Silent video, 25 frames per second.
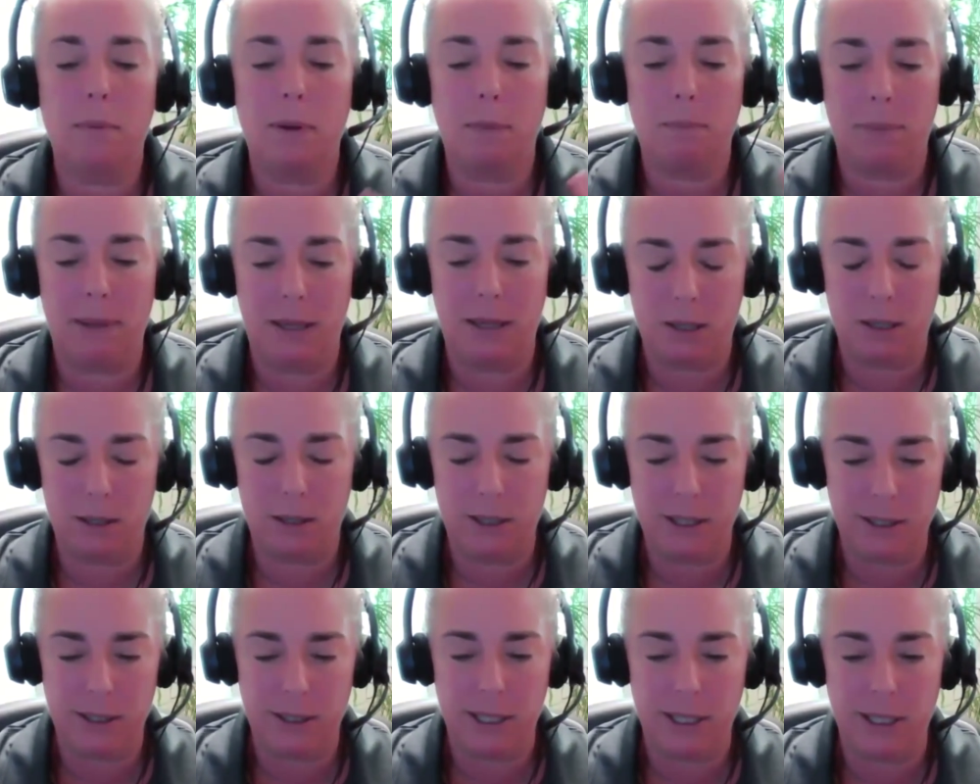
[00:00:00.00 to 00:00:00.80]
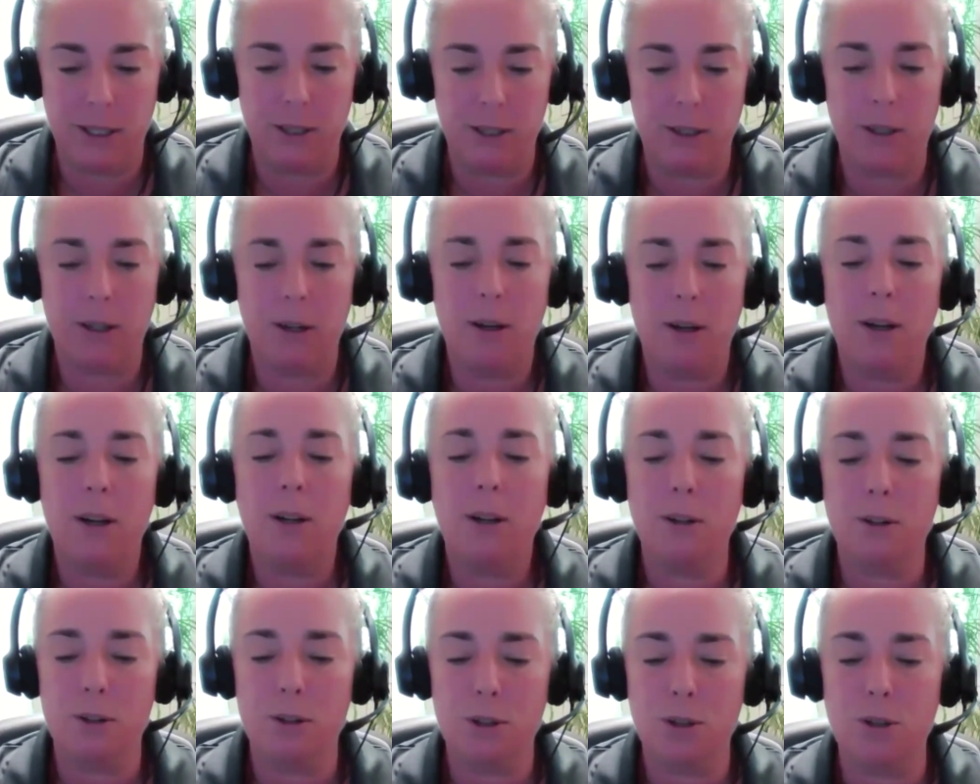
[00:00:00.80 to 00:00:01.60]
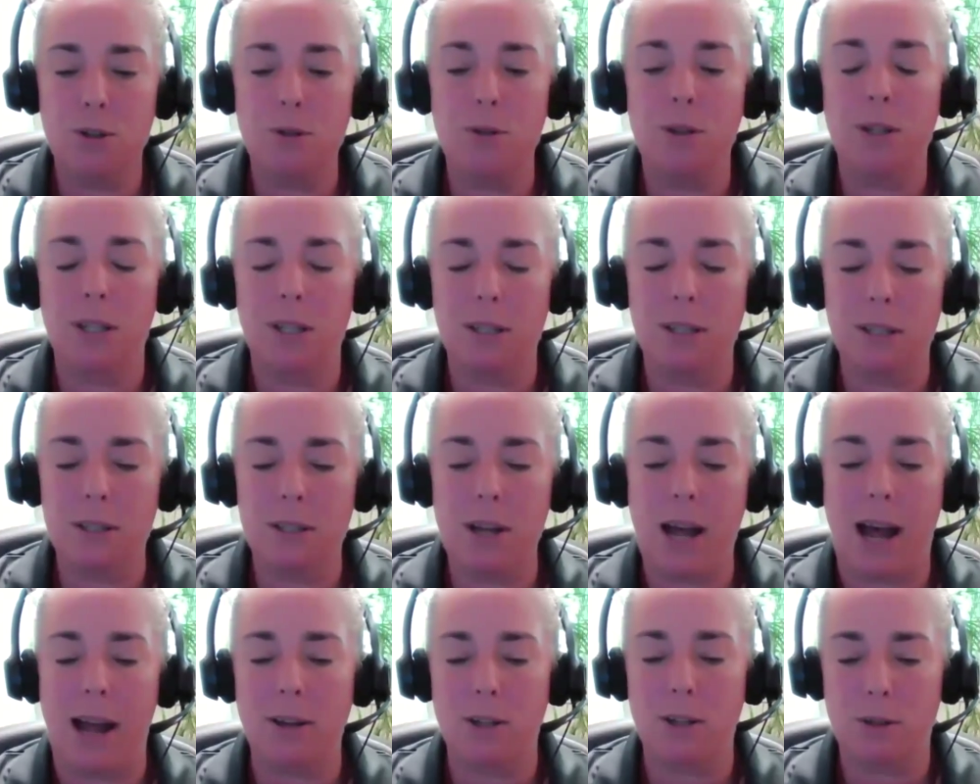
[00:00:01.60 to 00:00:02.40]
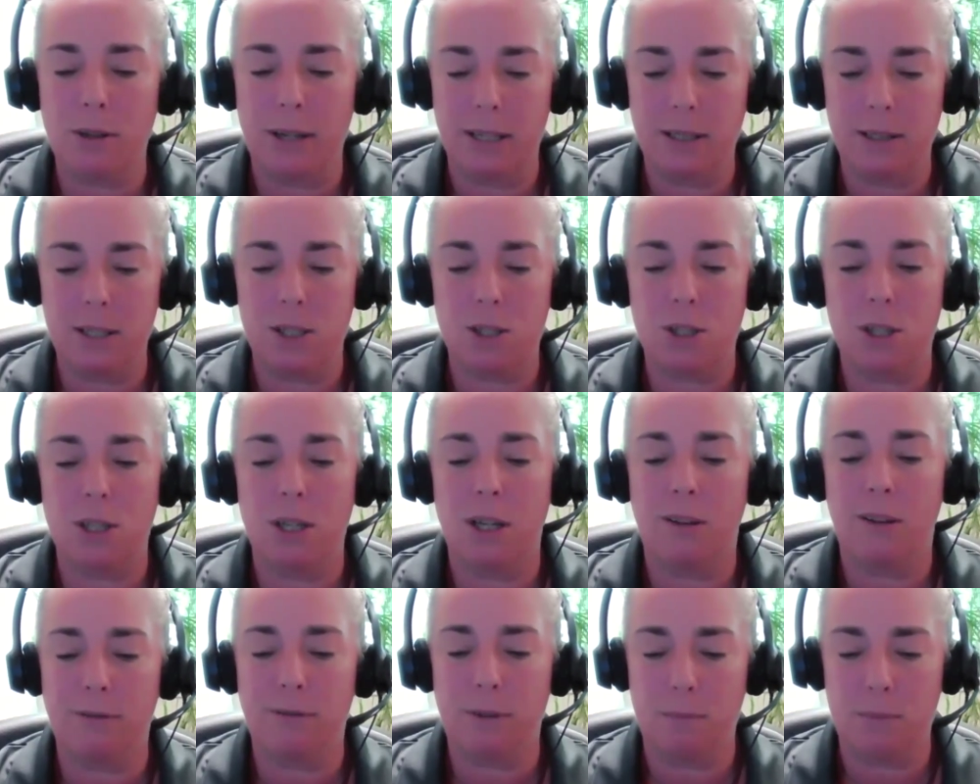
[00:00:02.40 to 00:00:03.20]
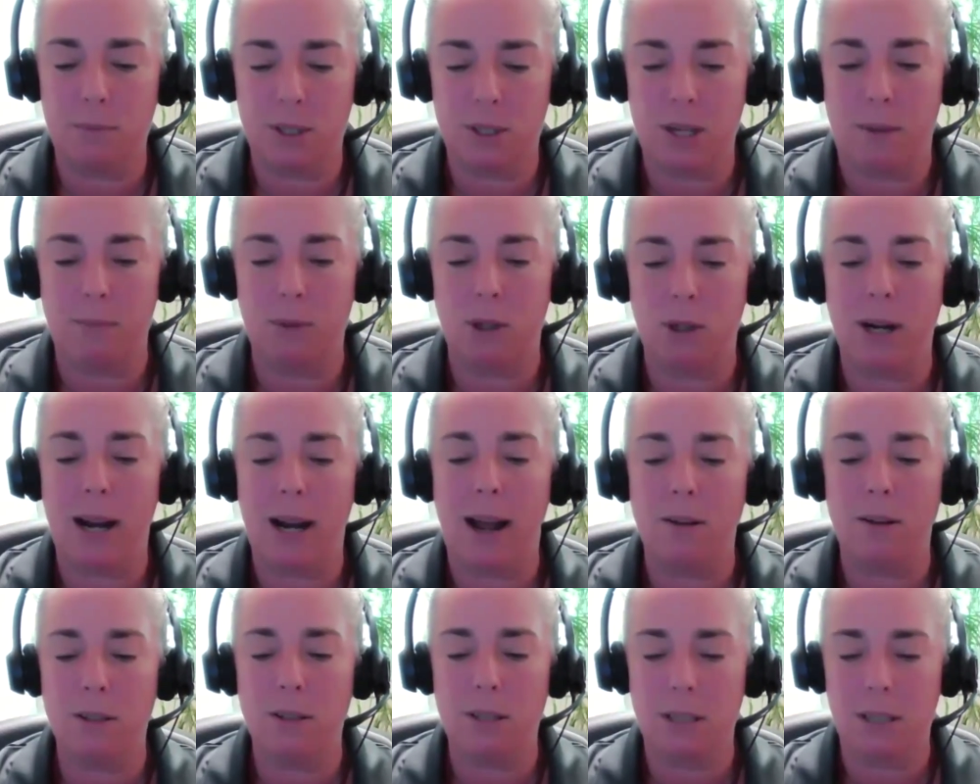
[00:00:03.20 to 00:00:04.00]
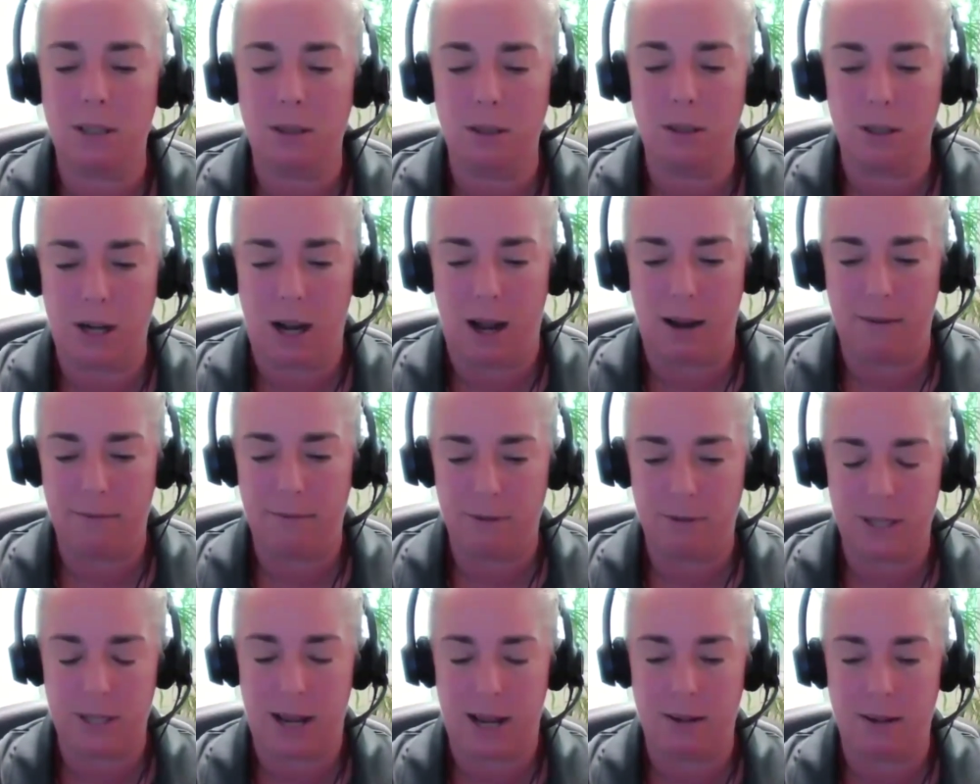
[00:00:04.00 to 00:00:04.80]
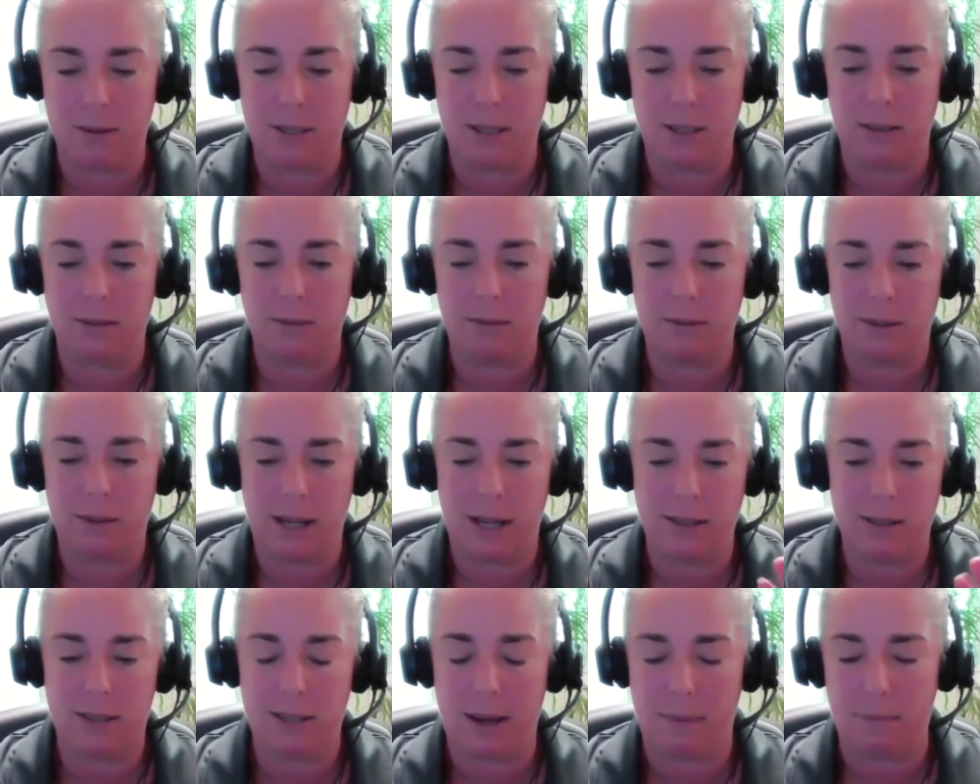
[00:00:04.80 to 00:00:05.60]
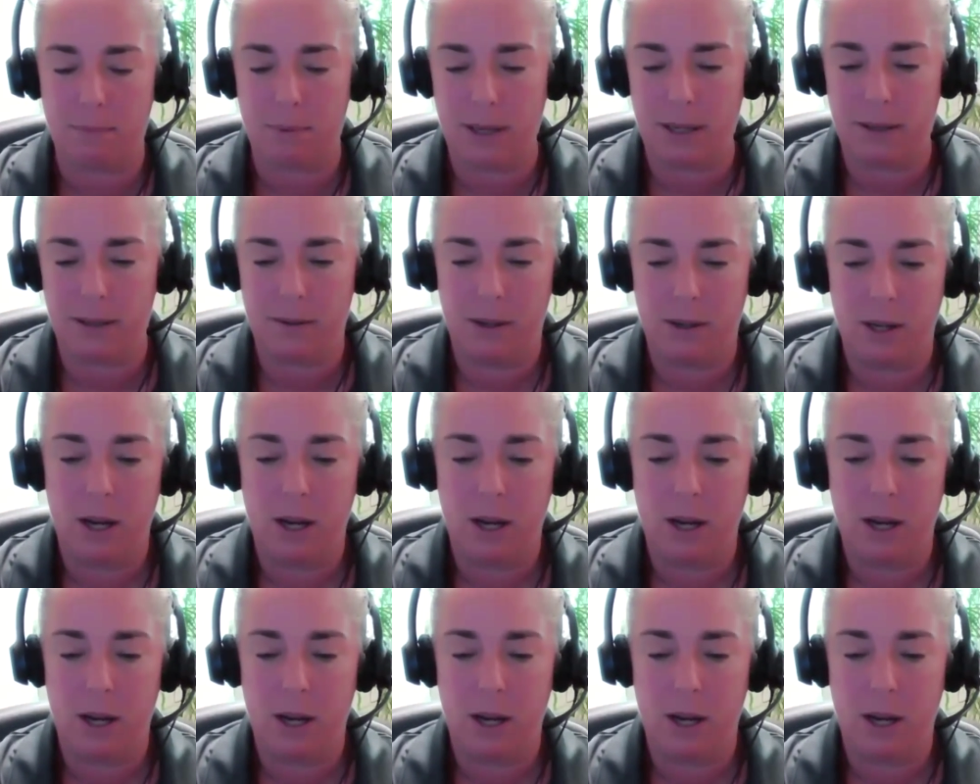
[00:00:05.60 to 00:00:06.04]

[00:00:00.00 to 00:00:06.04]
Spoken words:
be clear here, your student is not transitioning from summer housing or conference housing. That's separate.